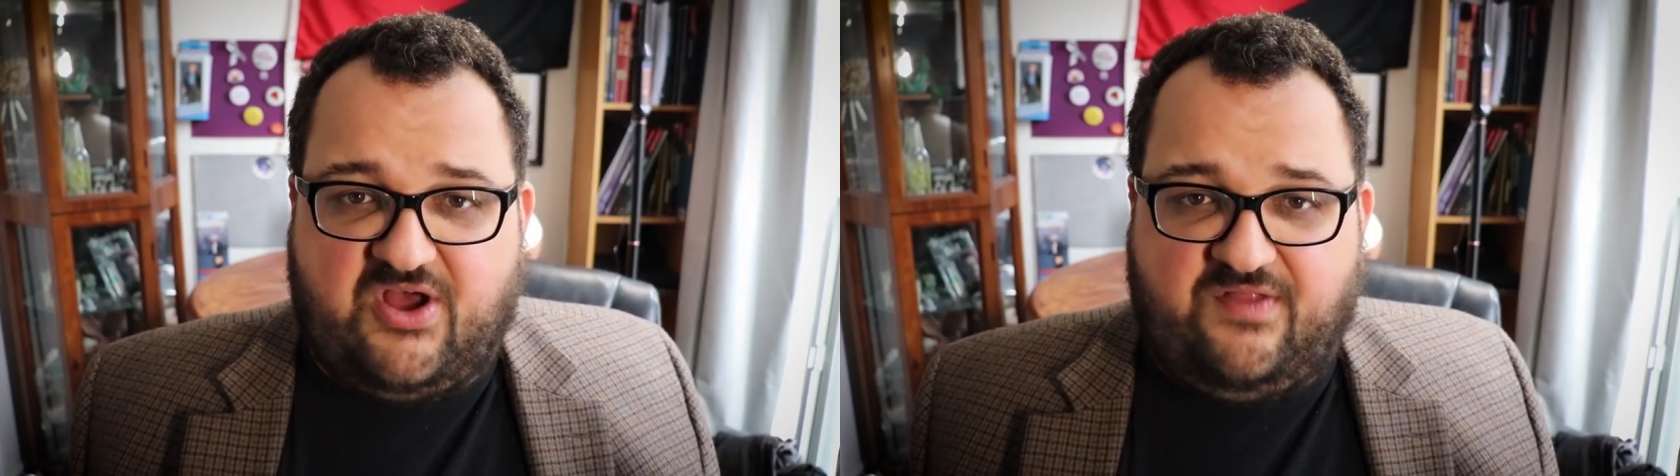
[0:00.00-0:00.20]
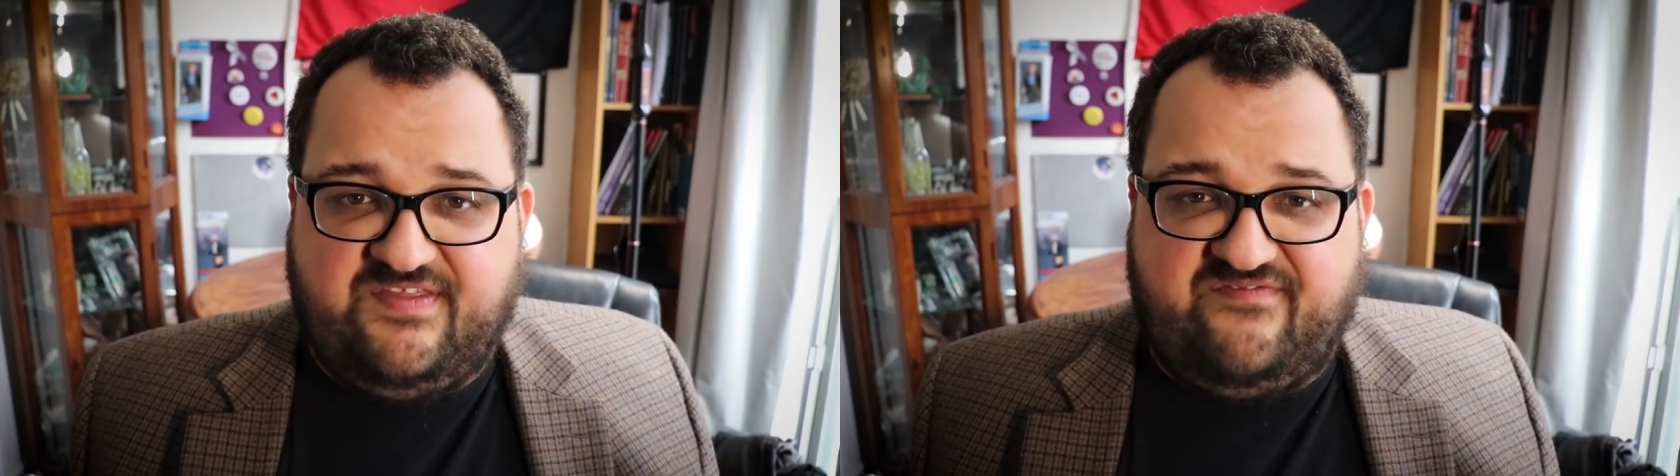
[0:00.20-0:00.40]

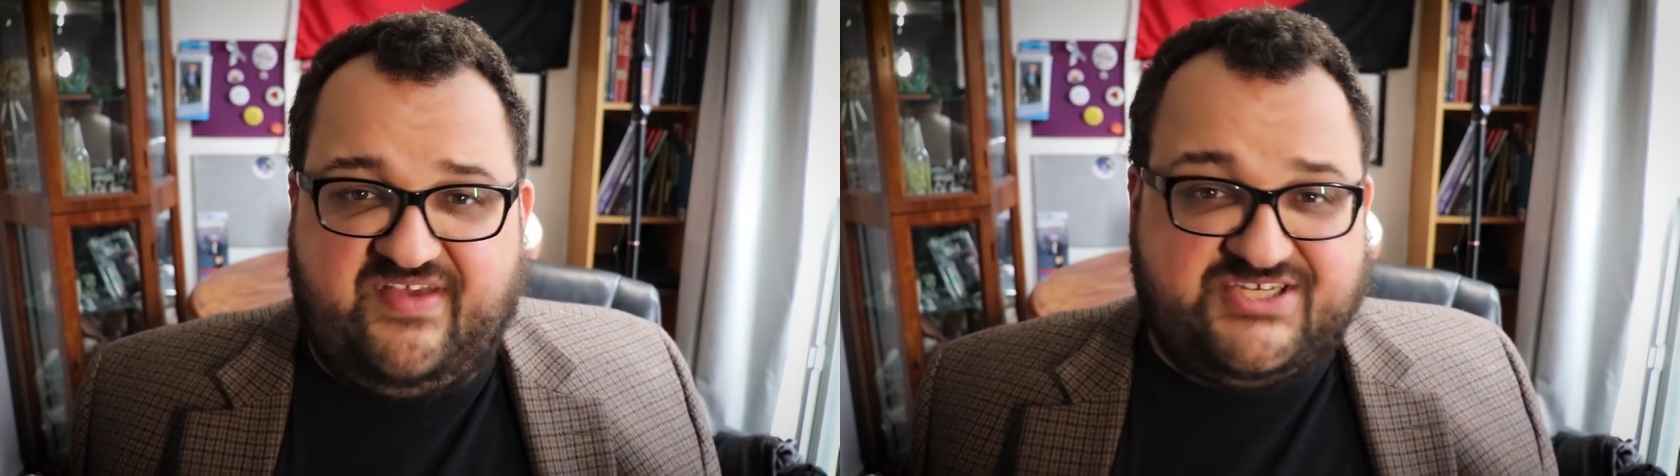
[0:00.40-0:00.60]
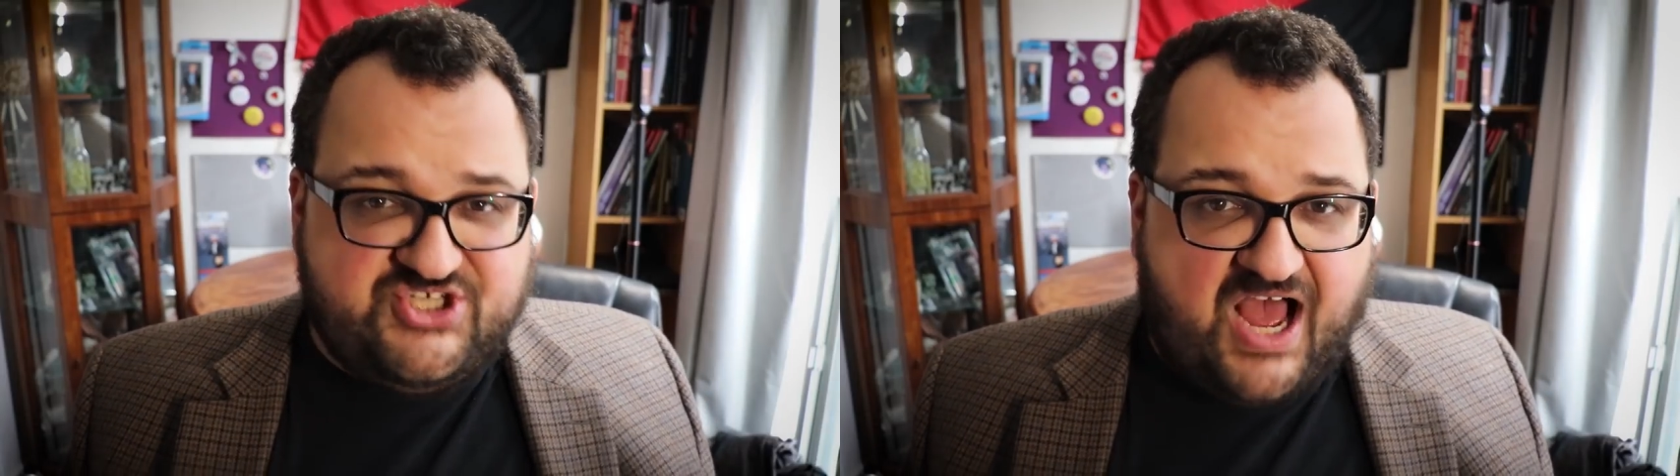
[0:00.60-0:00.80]
called the
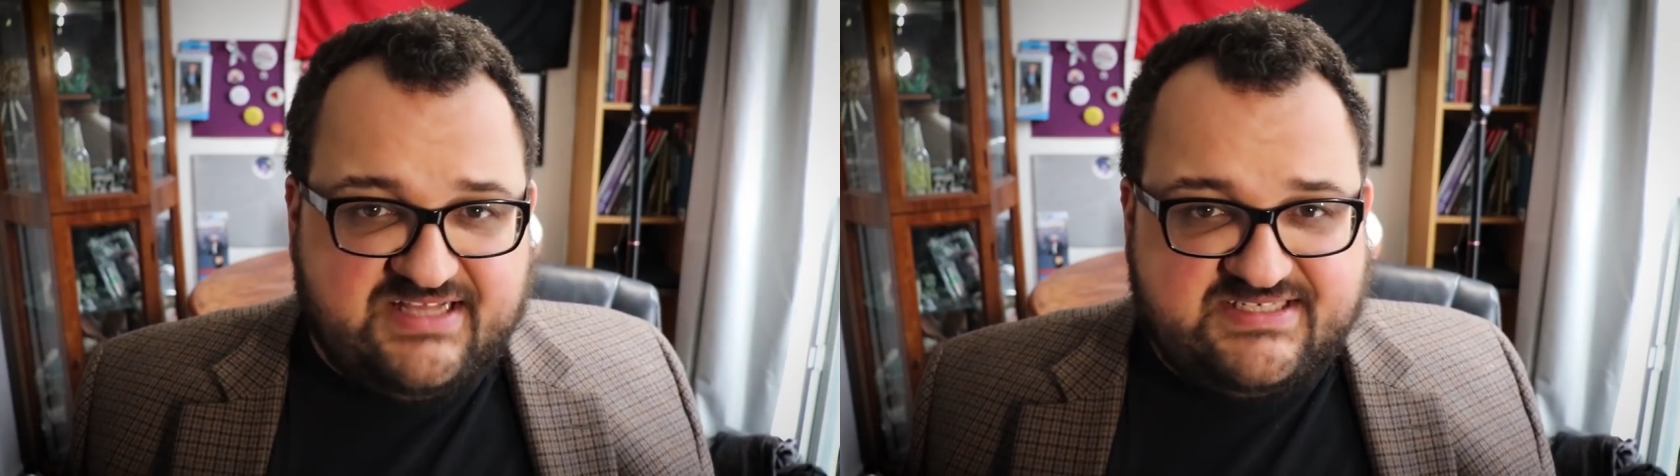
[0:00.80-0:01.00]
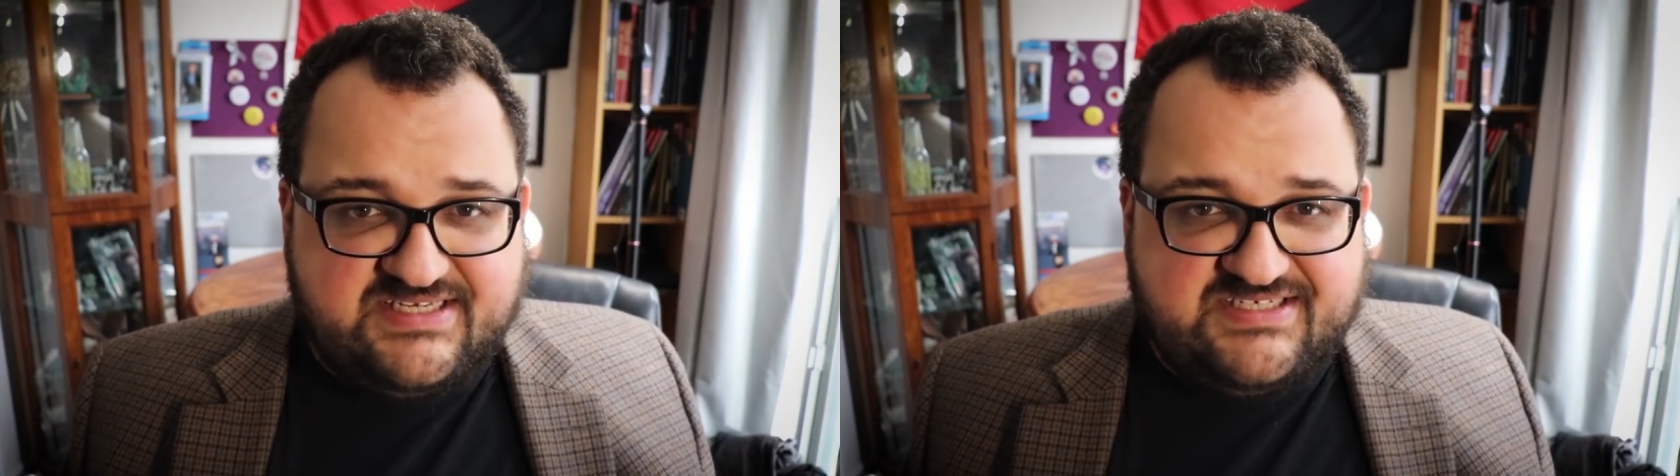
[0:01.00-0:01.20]

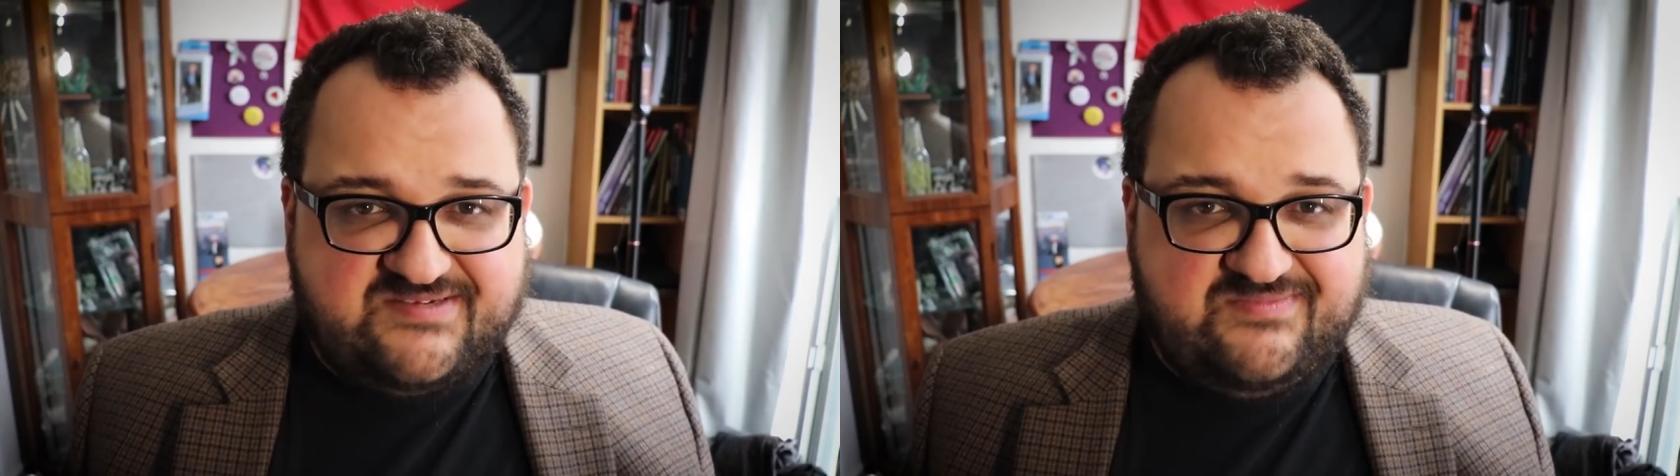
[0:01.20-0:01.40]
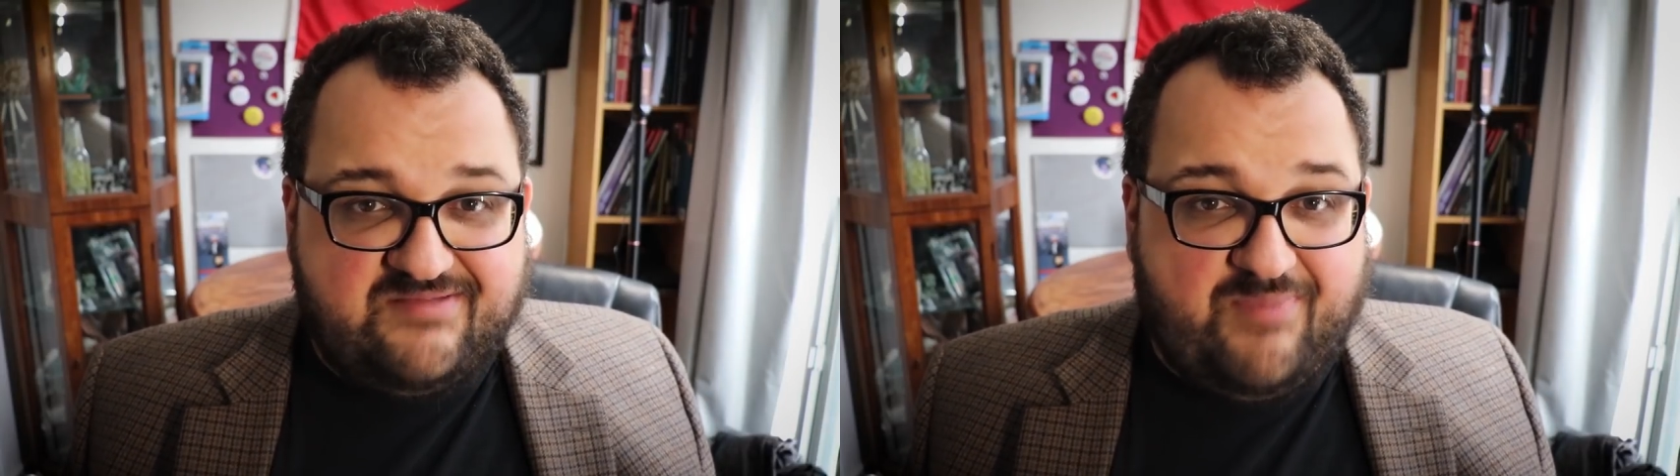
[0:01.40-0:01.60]
Fengjian
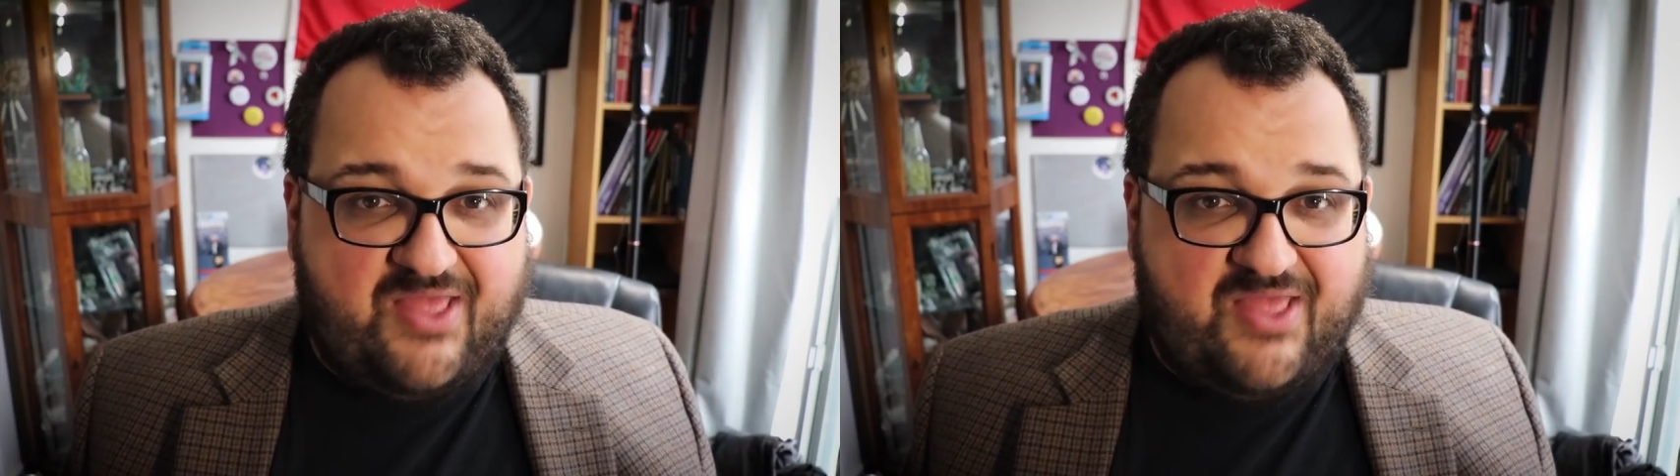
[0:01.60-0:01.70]
system.